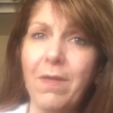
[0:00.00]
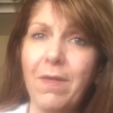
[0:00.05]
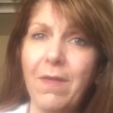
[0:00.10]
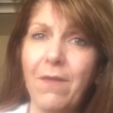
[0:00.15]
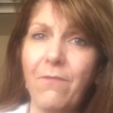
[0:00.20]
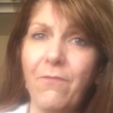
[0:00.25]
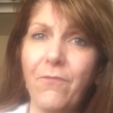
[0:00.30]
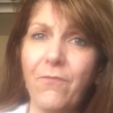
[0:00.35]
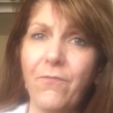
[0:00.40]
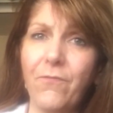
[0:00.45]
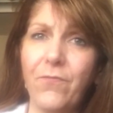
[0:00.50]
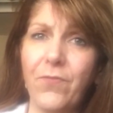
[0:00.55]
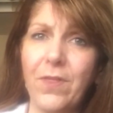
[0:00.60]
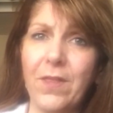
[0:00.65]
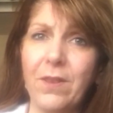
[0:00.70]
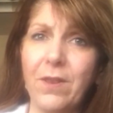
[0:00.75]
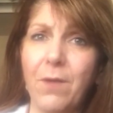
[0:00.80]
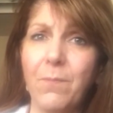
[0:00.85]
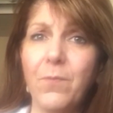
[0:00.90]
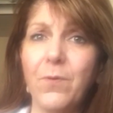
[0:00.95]
If the
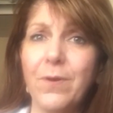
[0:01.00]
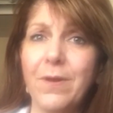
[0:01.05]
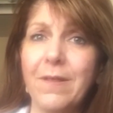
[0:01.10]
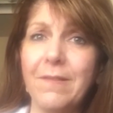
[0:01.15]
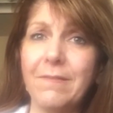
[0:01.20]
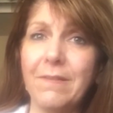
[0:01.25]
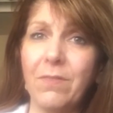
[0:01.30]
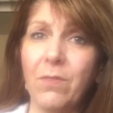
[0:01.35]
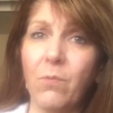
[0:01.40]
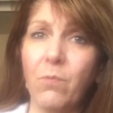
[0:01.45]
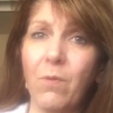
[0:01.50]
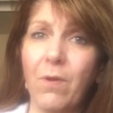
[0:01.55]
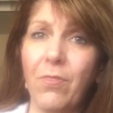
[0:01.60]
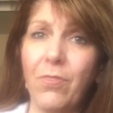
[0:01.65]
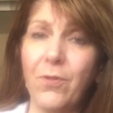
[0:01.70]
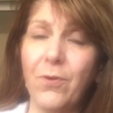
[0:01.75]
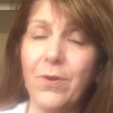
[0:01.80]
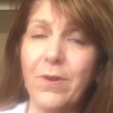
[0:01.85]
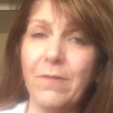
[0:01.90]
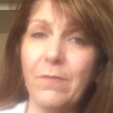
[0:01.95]
number is in the
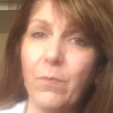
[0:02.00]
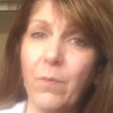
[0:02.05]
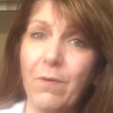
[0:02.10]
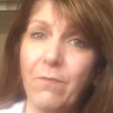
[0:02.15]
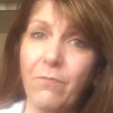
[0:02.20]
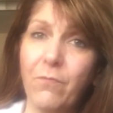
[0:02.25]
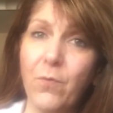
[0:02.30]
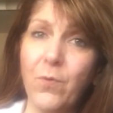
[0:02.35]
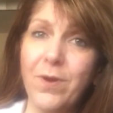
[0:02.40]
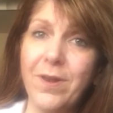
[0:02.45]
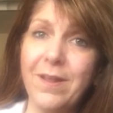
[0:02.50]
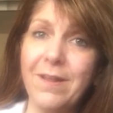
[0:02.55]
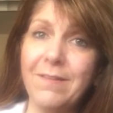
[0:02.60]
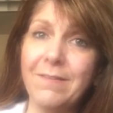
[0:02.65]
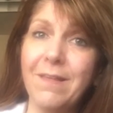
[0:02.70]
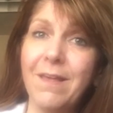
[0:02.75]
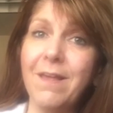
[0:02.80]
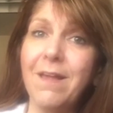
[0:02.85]
130s, 140s,